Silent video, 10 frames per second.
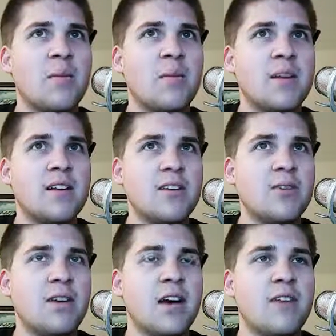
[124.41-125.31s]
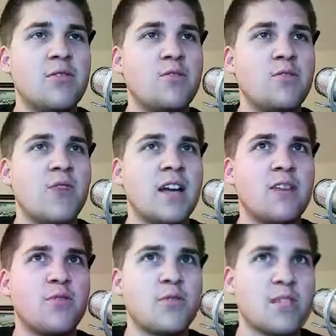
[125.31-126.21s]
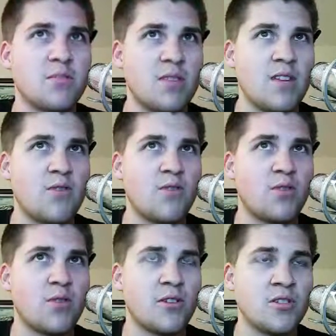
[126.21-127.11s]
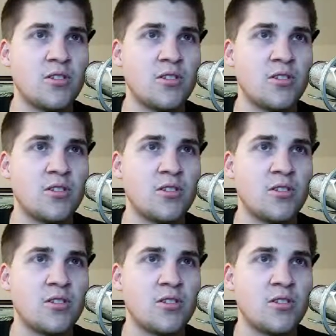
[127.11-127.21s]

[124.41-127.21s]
but if you find your first answer with the inverse function,